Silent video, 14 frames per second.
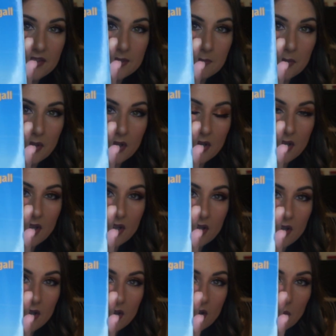this book
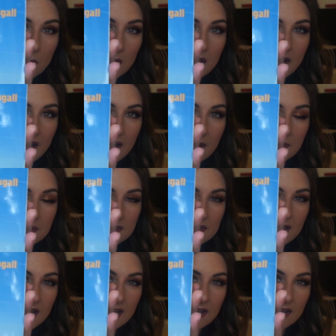when I was
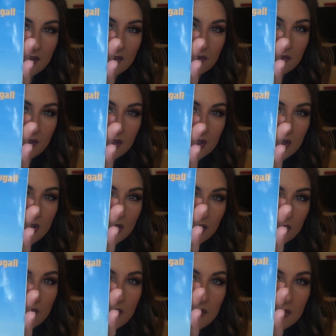kind of
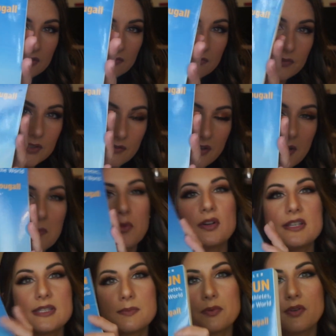looking to find more
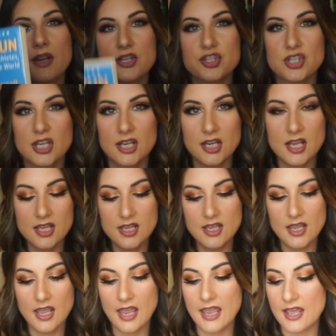inspiration.
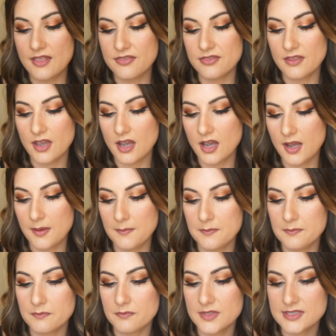And
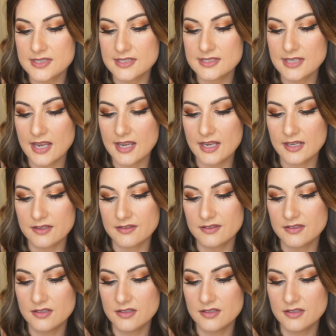um, this is a